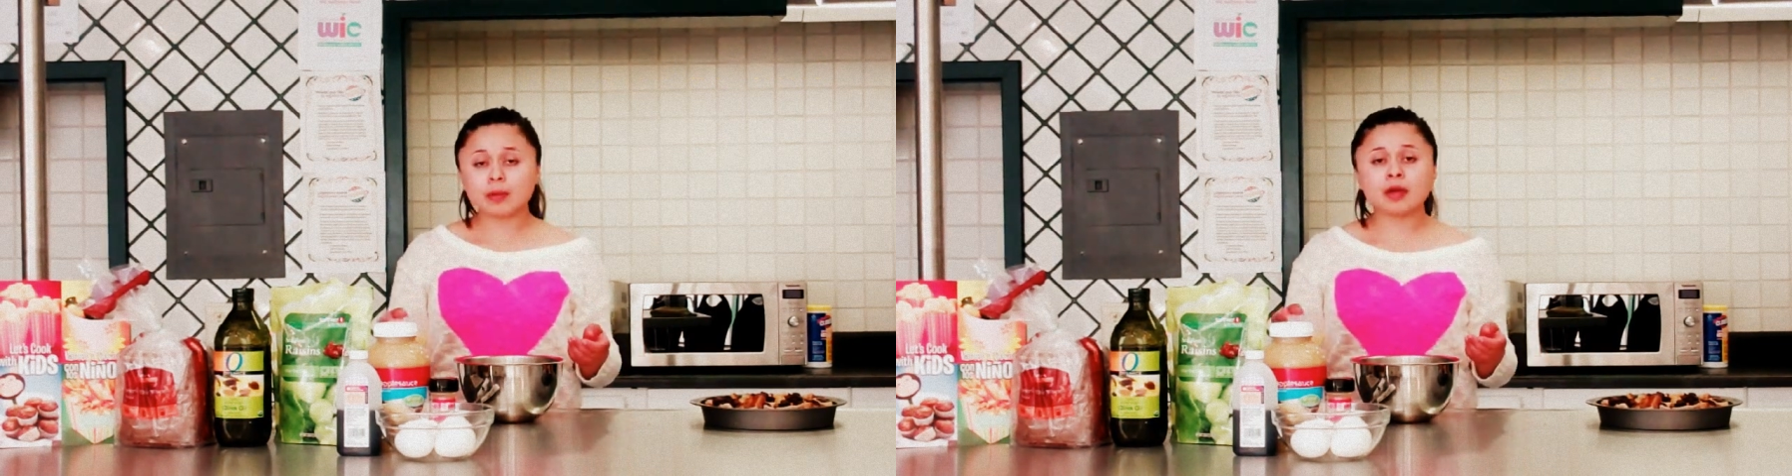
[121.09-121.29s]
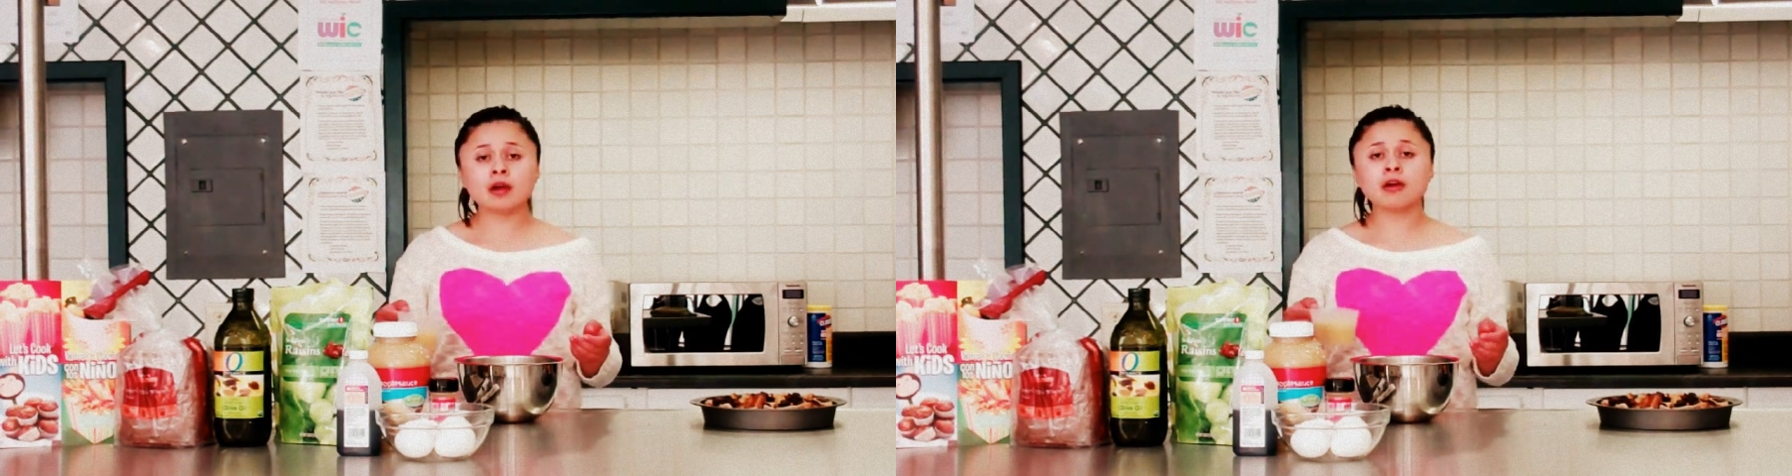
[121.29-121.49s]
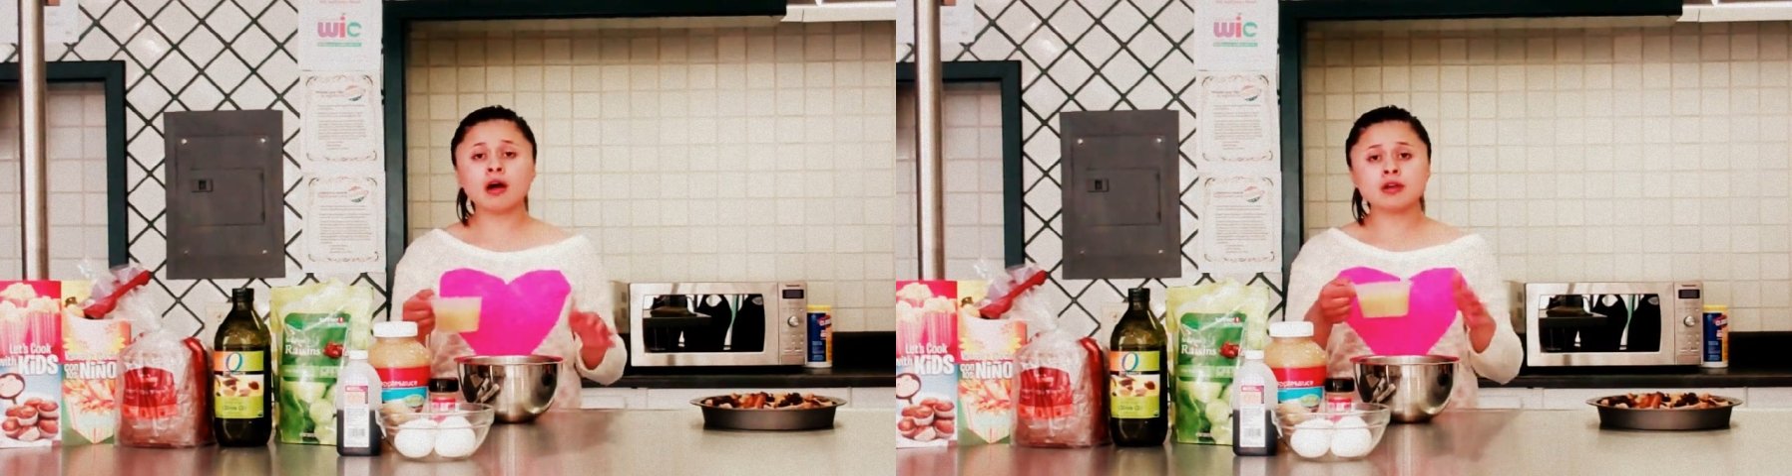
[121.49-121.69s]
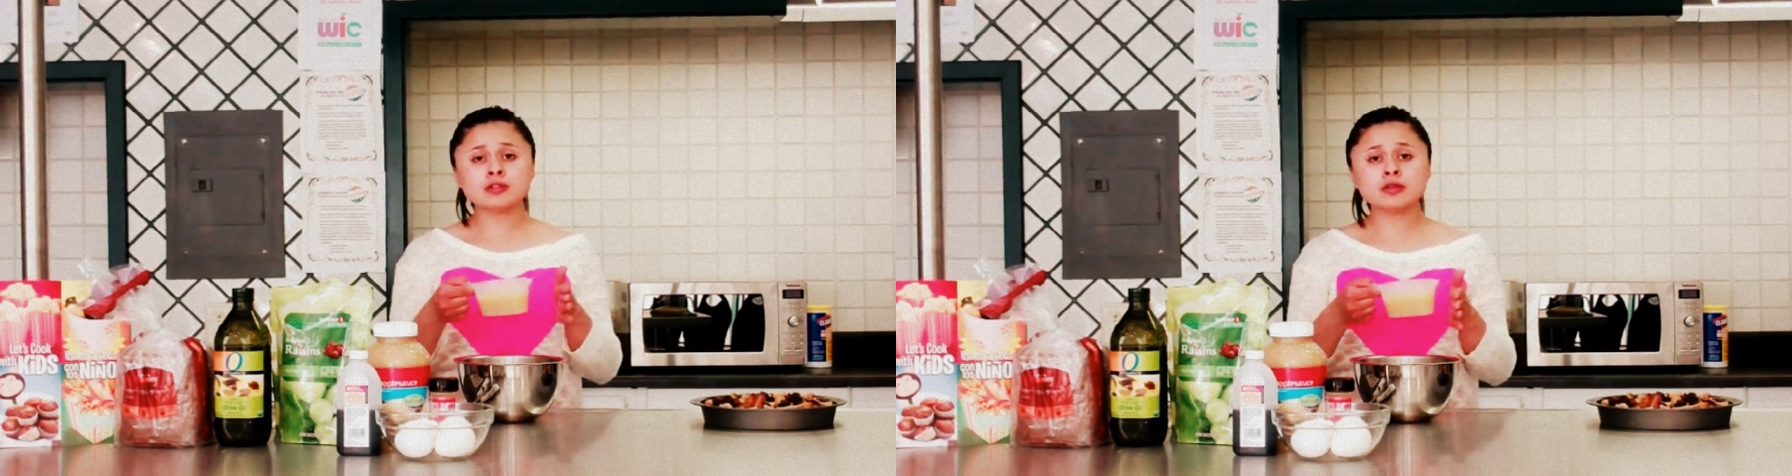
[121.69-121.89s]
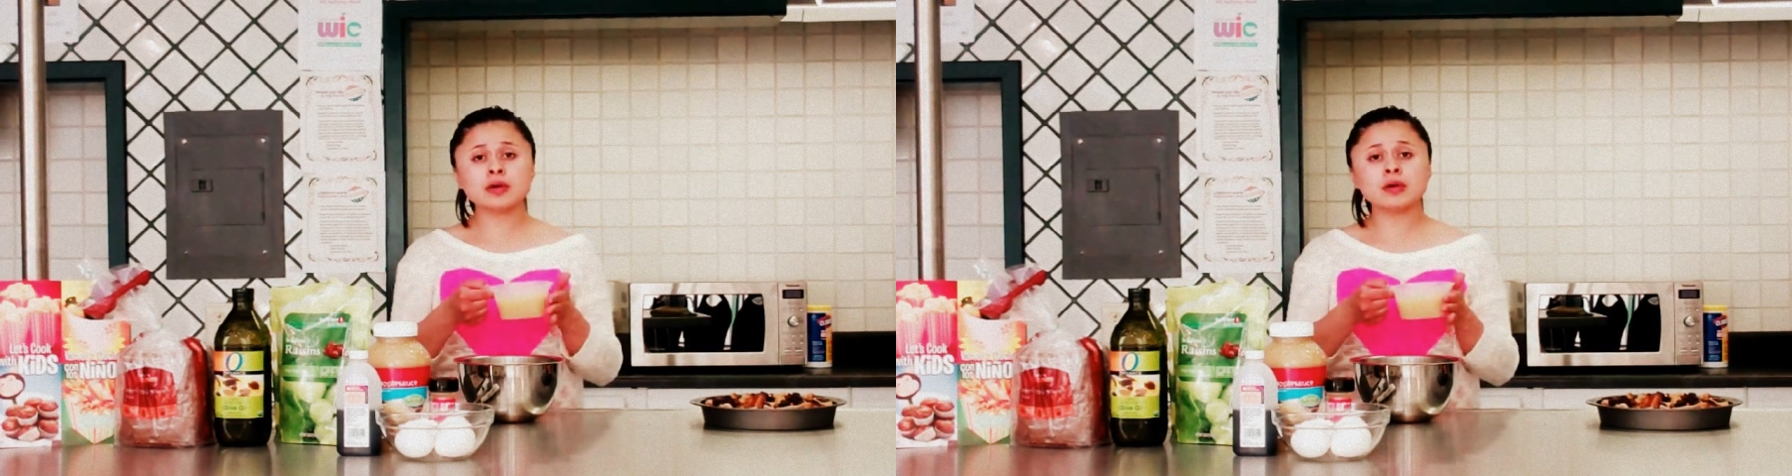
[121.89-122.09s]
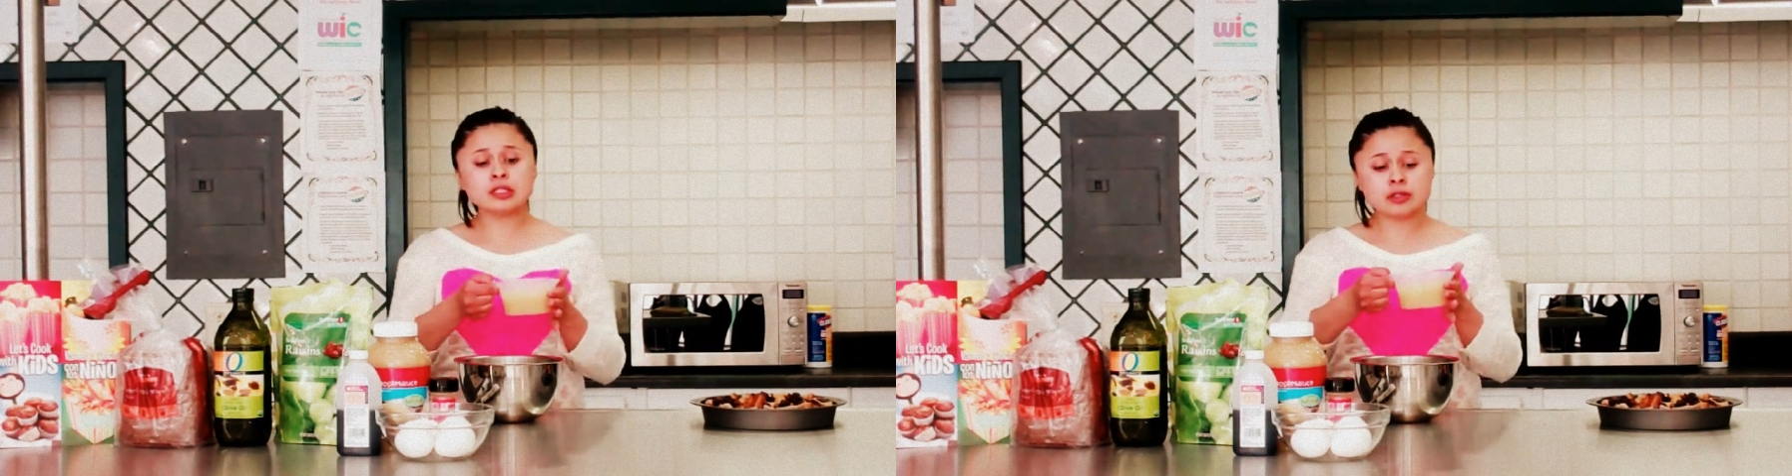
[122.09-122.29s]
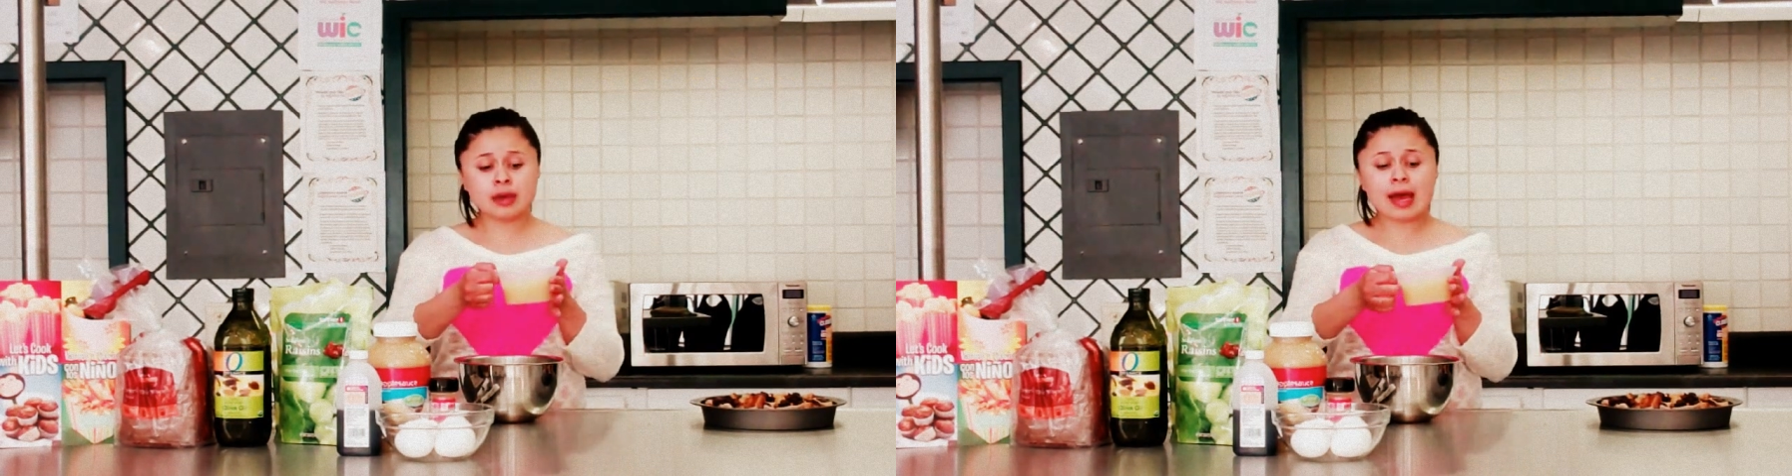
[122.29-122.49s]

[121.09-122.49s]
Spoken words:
We are also going to